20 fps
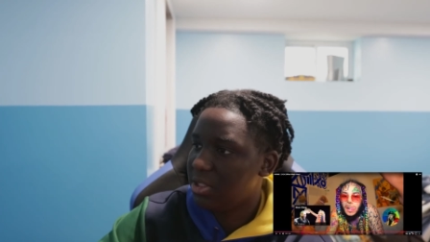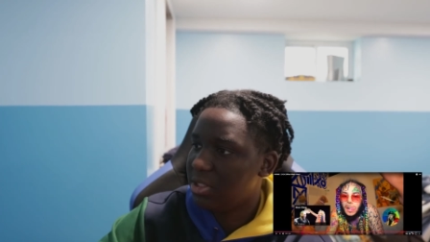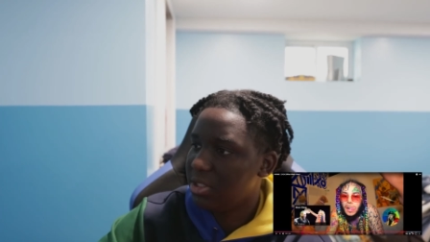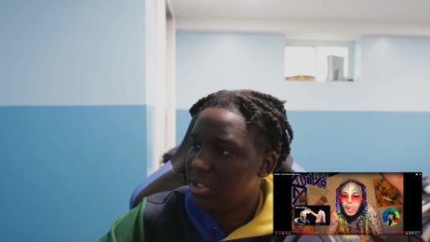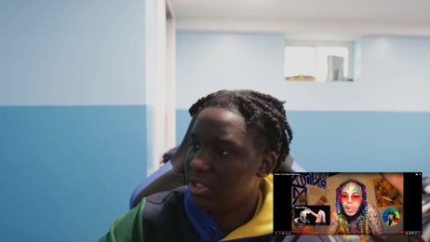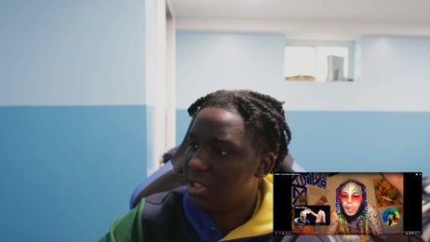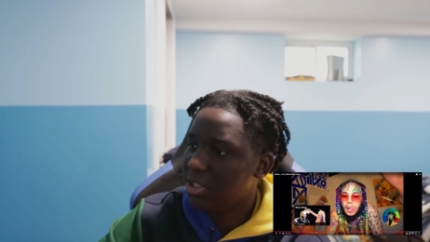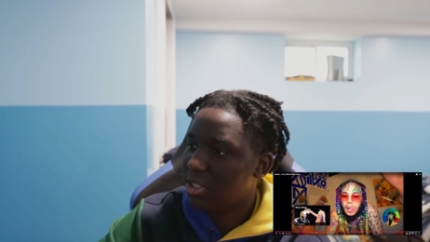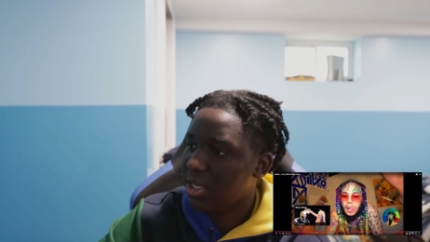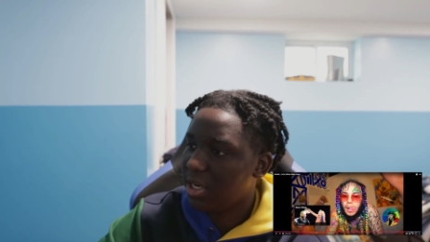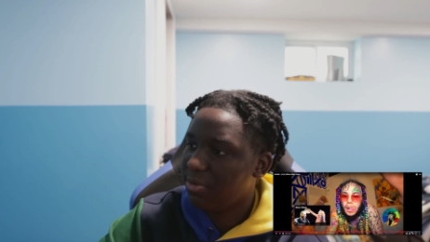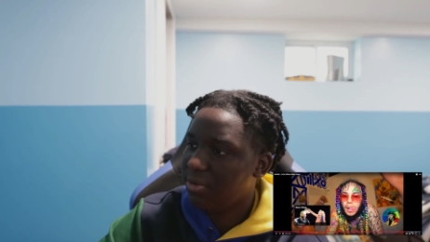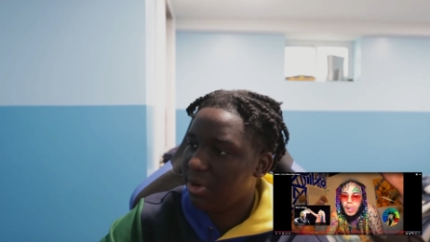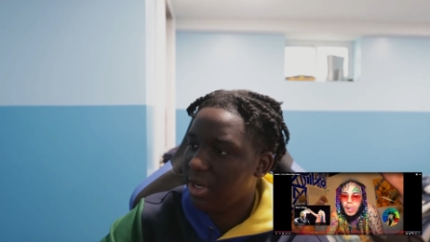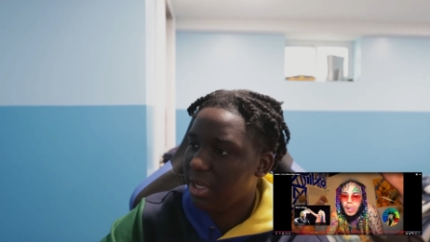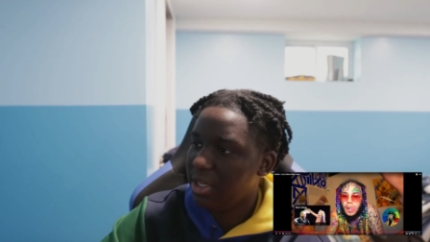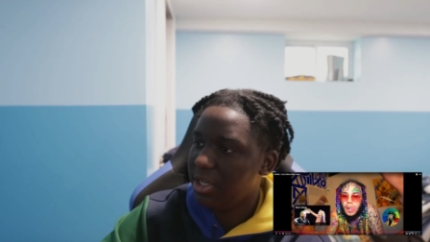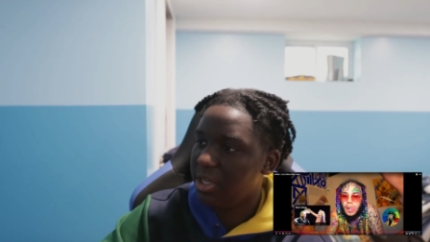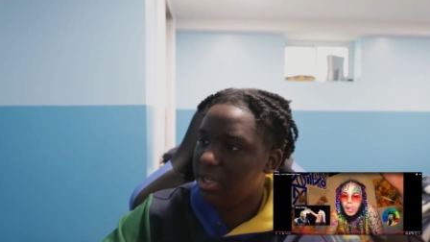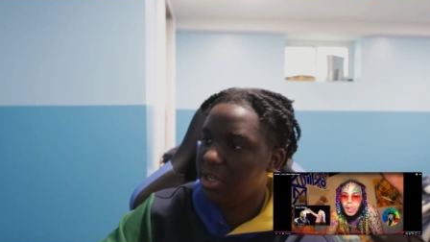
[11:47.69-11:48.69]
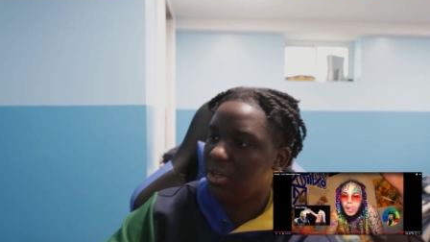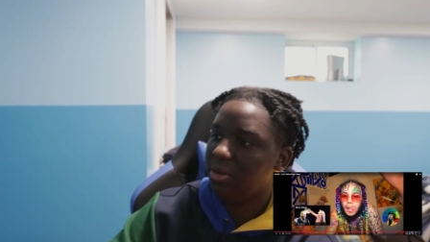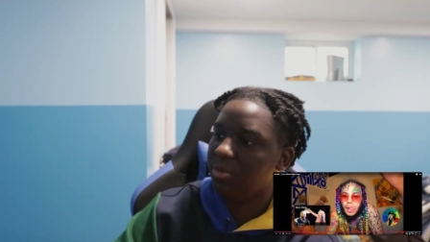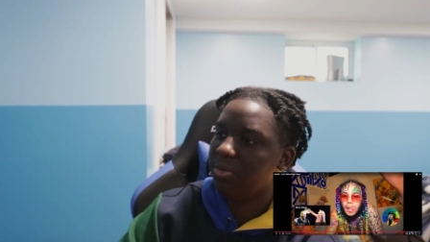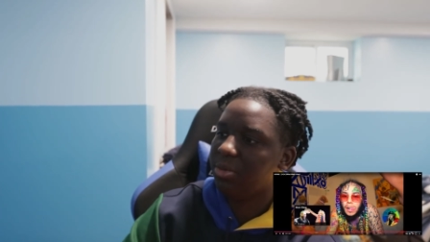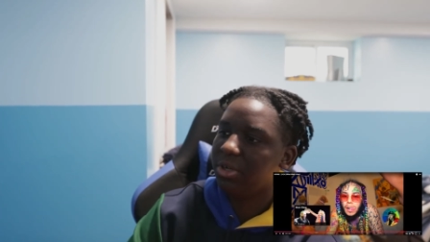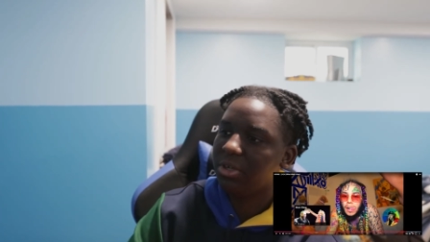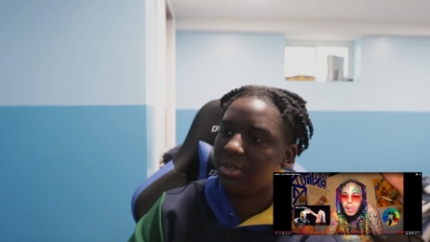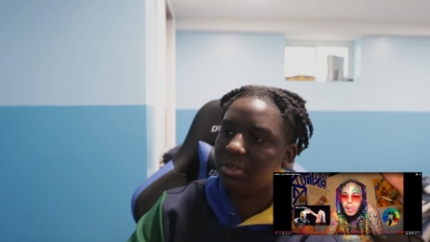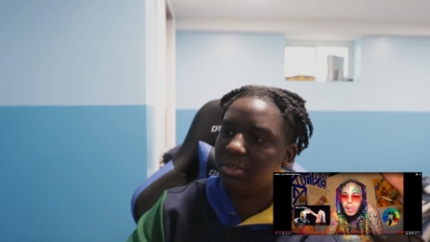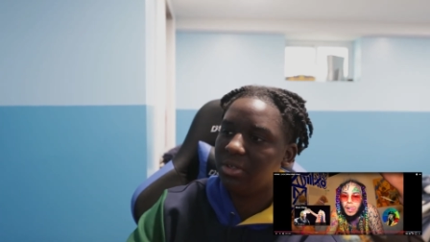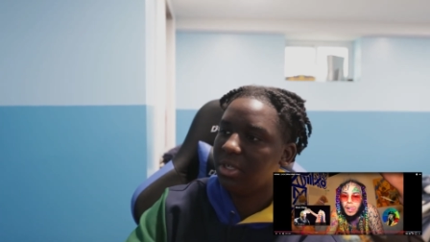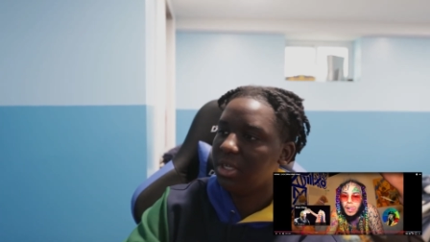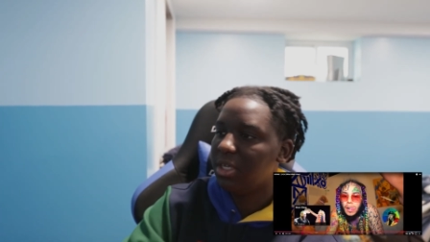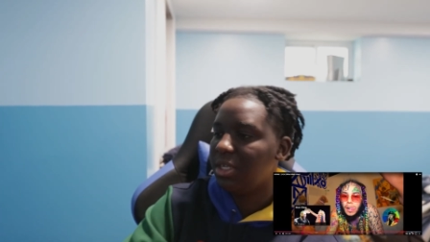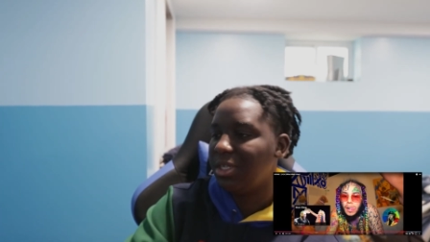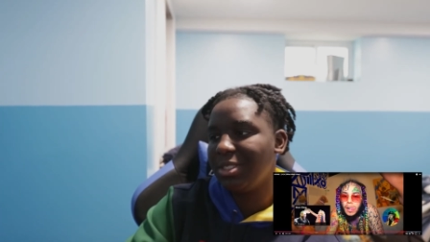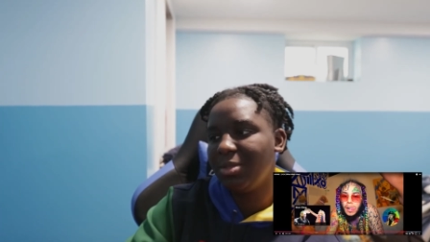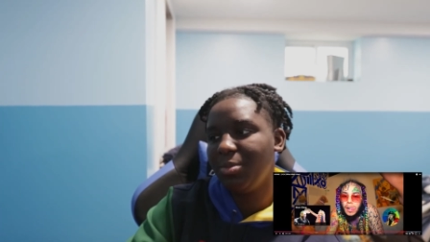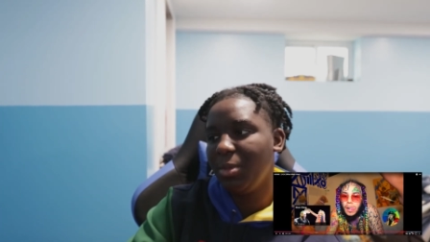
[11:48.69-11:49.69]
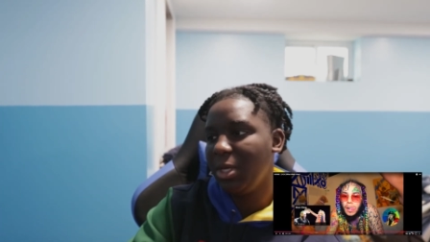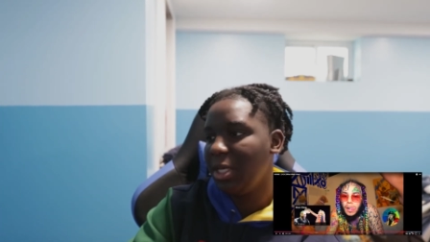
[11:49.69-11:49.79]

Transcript: This shot right here, bro. This